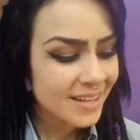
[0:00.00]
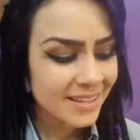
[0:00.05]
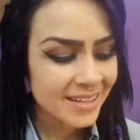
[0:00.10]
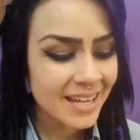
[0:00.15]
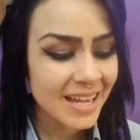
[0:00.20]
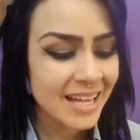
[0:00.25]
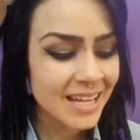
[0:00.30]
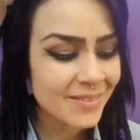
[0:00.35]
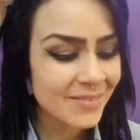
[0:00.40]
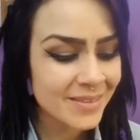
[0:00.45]

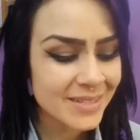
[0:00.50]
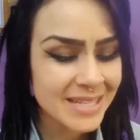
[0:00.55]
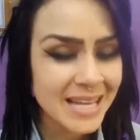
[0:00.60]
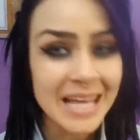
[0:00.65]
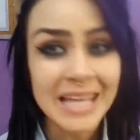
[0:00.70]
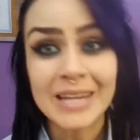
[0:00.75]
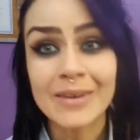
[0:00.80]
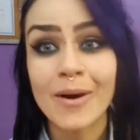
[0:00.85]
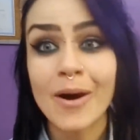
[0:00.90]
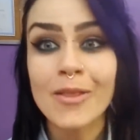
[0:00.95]
can't even
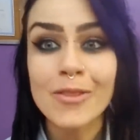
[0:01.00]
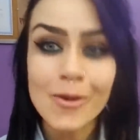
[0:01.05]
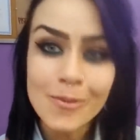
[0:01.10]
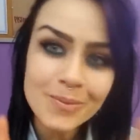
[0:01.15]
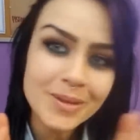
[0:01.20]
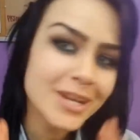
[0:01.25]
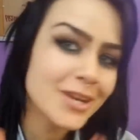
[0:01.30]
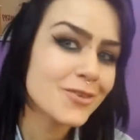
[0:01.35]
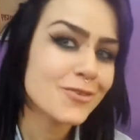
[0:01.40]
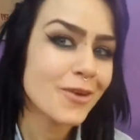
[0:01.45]
tell you, although
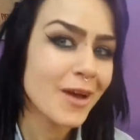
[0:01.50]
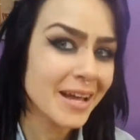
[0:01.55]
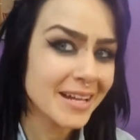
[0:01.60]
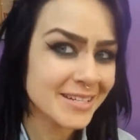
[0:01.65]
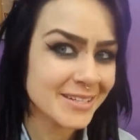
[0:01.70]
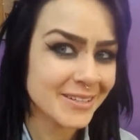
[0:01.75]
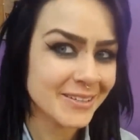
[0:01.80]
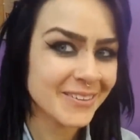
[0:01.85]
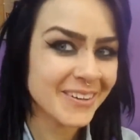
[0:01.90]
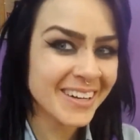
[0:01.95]
I'm gonna try
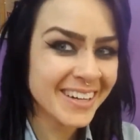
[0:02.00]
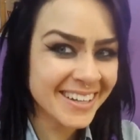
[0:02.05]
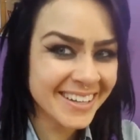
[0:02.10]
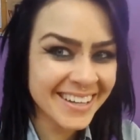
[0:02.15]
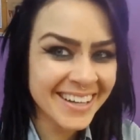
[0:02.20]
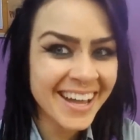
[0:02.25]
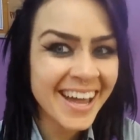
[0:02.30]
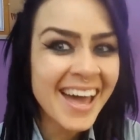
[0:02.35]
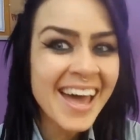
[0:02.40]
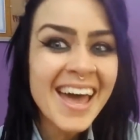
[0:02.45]
to.
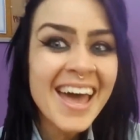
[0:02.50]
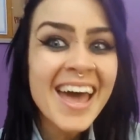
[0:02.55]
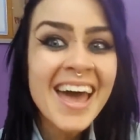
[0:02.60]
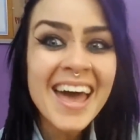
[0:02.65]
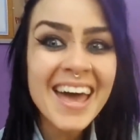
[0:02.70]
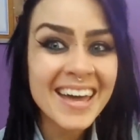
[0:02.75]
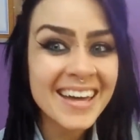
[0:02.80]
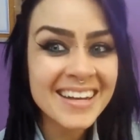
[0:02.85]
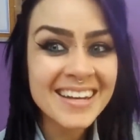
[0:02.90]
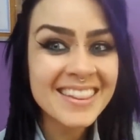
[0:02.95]

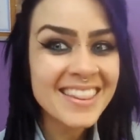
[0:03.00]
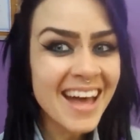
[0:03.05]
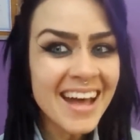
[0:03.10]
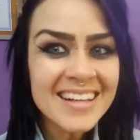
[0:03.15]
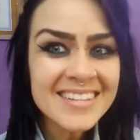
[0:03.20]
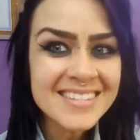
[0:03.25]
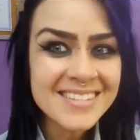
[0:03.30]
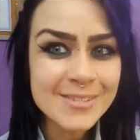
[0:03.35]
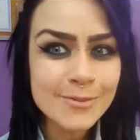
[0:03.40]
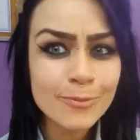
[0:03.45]
And
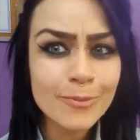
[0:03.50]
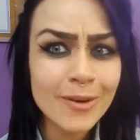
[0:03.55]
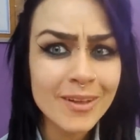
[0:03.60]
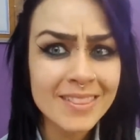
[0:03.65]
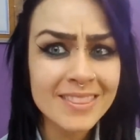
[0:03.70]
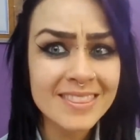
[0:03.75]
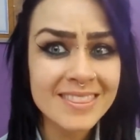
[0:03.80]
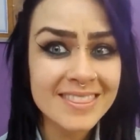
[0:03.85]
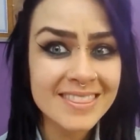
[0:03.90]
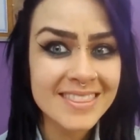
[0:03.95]
that's
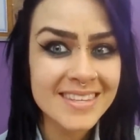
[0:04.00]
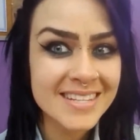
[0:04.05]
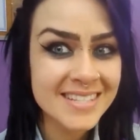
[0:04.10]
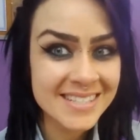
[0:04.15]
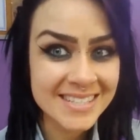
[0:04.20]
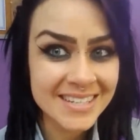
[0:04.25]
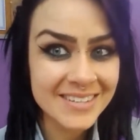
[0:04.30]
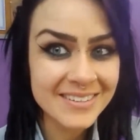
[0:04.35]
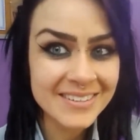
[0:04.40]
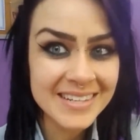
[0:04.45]
what
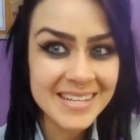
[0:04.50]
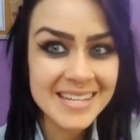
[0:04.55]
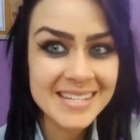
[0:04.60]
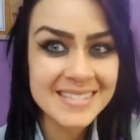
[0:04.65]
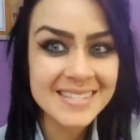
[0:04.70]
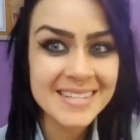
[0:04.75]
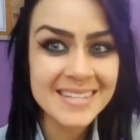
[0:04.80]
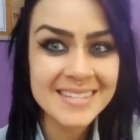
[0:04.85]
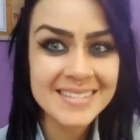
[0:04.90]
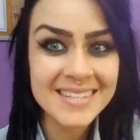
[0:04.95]
this
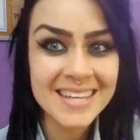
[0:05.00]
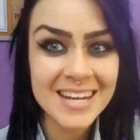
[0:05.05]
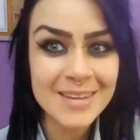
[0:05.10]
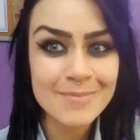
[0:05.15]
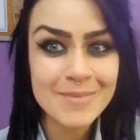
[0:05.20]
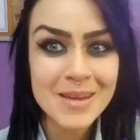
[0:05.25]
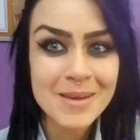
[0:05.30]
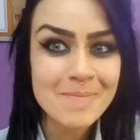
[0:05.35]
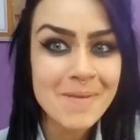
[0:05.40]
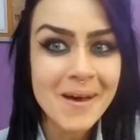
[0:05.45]
series is gonna
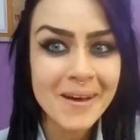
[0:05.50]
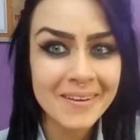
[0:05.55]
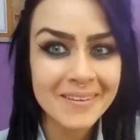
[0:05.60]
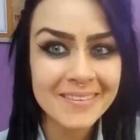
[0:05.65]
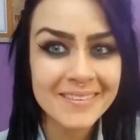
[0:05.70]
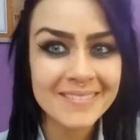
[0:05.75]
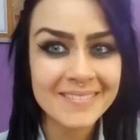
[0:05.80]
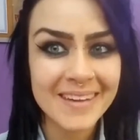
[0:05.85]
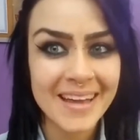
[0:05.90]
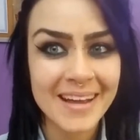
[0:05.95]
be
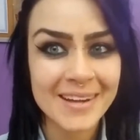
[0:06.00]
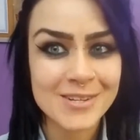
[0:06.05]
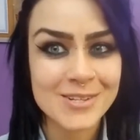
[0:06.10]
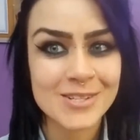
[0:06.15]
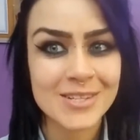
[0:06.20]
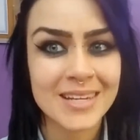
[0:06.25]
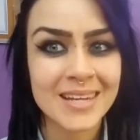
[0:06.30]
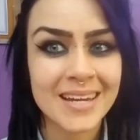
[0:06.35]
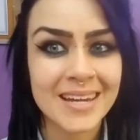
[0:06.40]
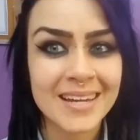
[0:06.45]
about,
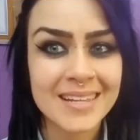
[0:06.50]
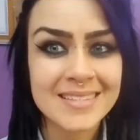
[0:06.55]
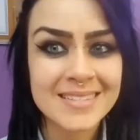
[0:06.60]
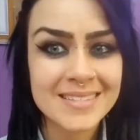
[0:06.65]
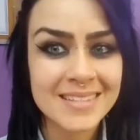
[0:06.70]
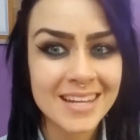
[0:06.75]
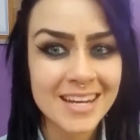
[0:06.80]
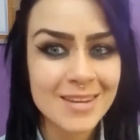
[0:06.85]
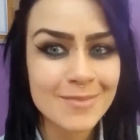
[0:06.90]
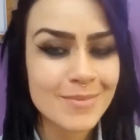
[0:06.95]
actually. It's
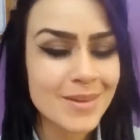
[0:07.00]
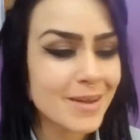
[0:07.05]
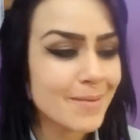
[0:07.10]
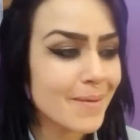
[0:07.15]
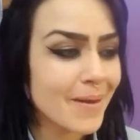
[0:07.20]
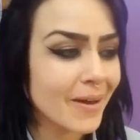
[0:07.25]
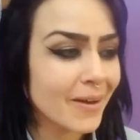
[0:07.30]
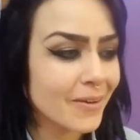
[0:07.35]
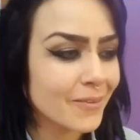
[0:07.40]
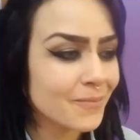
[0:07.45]
gonna be
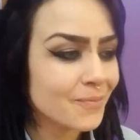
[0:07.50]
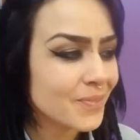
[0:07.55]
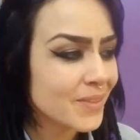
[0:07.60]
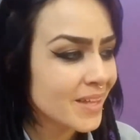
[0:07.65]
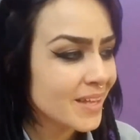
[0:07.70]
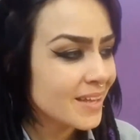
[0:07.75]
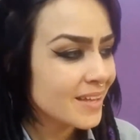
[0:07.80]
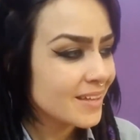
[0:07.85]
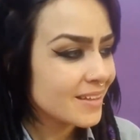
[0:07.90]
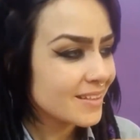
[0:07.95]
about
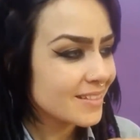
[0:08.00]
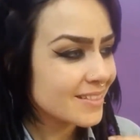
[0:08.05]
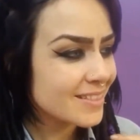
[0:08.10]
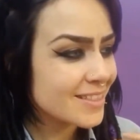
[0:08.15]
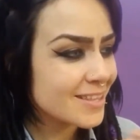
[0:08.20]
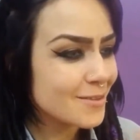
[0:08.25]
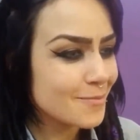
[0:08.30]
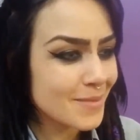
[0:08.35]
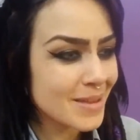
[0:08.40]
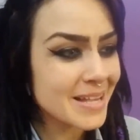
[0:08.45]

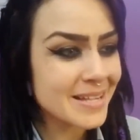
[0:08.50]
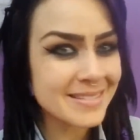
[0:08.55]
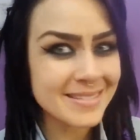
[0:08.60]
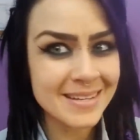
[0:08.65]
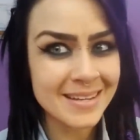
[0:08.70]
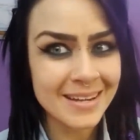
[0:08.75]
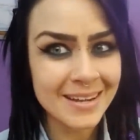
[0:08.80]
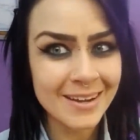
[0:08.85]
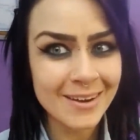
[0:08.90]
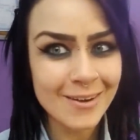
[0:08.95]
the
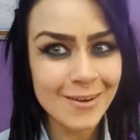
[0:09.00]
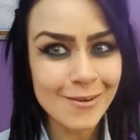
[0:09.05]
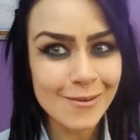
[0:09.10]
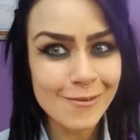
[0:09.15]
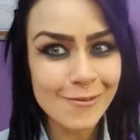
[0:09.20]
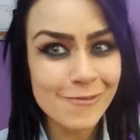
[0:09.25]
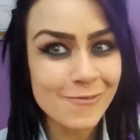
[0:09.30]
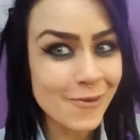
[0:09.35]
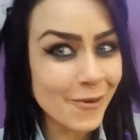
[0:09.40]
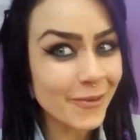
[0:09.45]
amazing
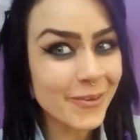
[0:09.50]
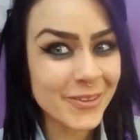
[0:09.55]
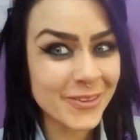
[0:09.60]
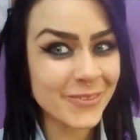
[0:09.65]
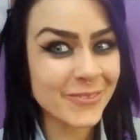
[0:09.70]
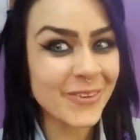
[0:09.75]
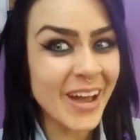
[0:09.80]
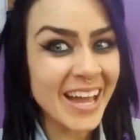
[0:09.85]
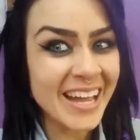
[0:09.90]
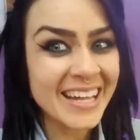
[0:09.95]

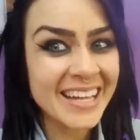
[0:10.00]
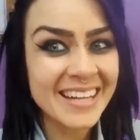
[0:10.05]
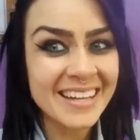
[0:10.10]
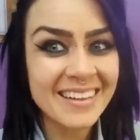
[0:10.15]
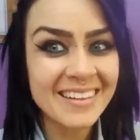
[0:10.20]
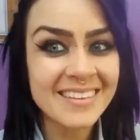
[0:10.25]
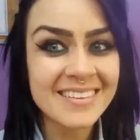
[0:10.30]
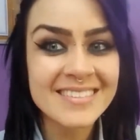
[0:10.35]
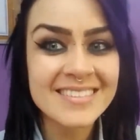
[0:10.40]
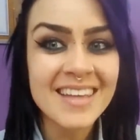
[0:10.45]

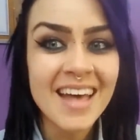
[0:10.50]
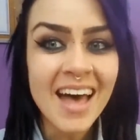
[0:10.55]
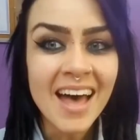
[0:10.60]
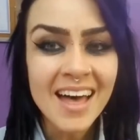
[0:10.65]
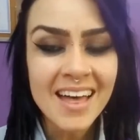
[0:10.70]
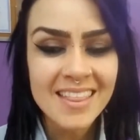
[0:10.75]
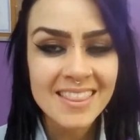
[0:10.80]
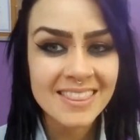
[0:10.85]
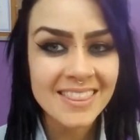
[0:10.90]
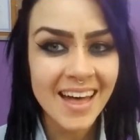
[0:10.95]
Volkswagens
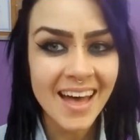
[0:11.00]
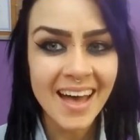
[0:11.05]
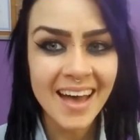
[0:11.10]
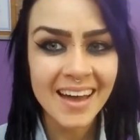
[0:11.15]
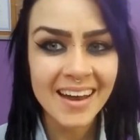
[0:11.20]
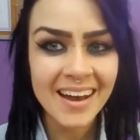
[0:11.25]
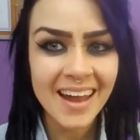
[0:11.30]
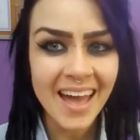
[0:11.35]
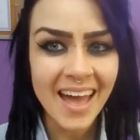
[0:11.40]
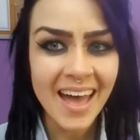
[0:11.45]

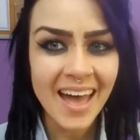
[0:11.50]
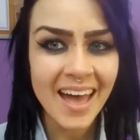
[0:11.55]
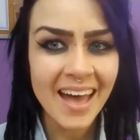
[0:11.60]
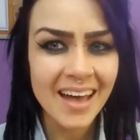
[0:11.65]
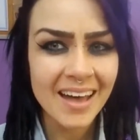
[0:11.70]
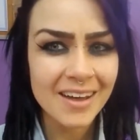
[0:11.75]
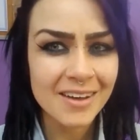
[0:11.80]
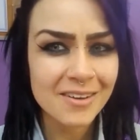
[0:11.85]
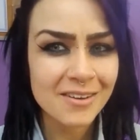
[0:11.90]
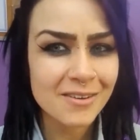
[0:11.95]
that
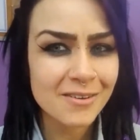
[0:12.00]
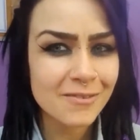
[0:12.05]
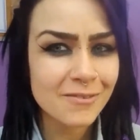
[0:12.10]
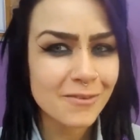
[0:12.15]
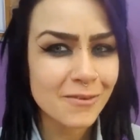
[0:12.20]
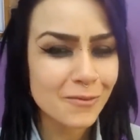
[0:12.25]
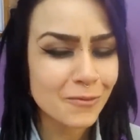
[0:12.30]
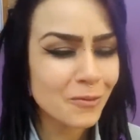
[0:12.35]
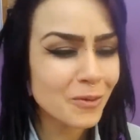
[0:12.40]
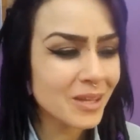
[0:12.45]

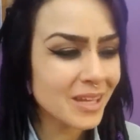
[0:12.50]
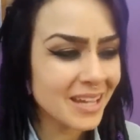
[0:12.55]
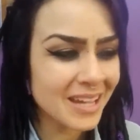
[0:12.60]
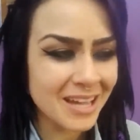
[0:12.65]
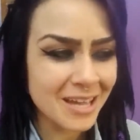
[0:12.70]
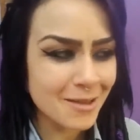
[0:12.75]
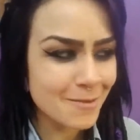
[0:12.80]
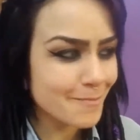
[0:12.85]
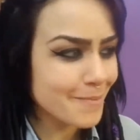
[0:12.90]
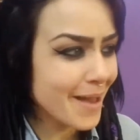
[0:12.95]
have
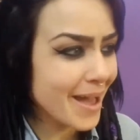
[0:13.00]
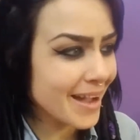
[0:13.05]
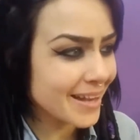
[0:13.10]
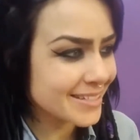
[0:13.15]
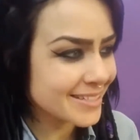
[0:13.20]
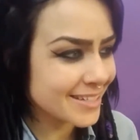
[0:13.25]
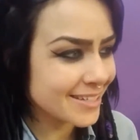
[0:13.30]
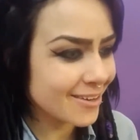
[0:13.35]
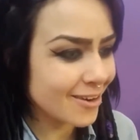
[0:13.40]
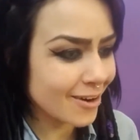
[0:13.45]
really
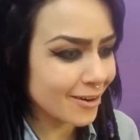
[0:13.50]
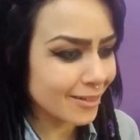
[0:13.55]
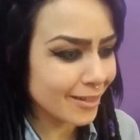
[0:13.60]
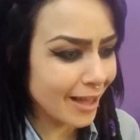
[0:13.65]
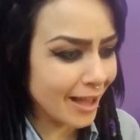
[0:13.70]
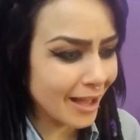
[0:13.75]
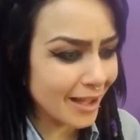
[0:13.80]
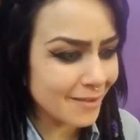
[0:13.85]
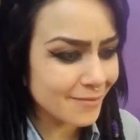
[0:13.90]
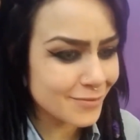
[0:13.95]
impacted our
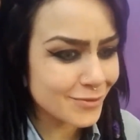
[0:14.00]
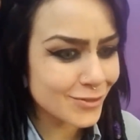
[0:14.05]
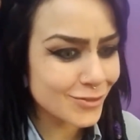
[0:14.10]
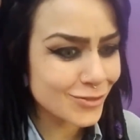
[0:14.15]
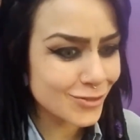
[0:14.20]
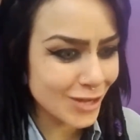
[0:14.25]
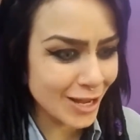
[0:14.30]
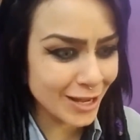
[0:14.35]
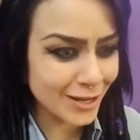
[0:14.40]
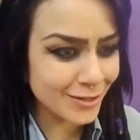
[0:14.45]
lives,
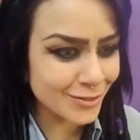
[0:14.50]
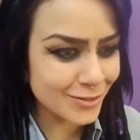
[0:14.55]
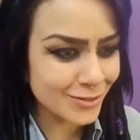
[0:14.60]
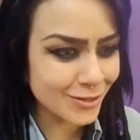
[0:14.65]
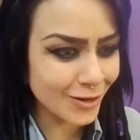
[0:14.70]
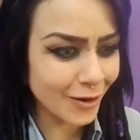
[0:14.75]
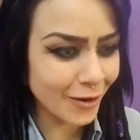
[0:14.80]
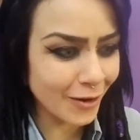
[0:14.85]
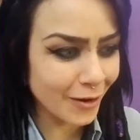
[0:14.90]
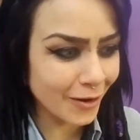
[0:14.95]

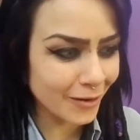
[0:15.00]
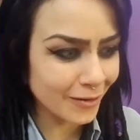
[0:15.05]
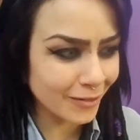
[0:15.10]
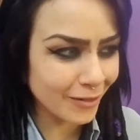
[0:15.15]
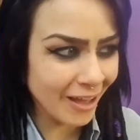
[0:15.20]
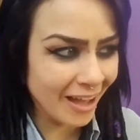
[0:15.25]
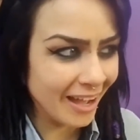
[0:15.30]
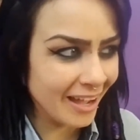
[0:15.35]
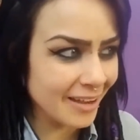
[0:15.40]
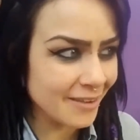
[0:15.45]
changed our
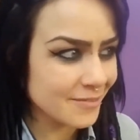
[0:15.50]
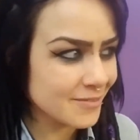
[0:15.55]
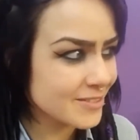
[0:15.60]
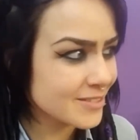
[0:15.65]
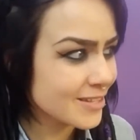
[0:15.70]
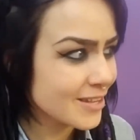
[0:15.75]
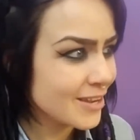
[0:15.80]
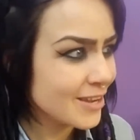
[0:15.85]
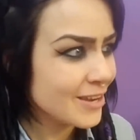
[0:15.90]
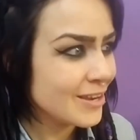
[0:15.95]
lives,